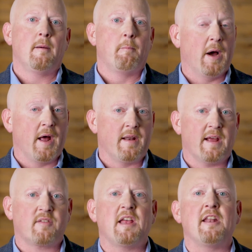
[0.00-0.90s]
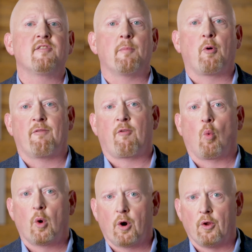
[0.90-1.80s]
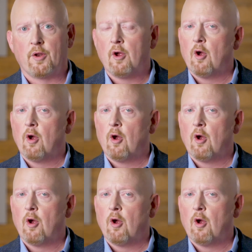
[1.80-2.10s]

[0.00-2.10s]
But extended support for World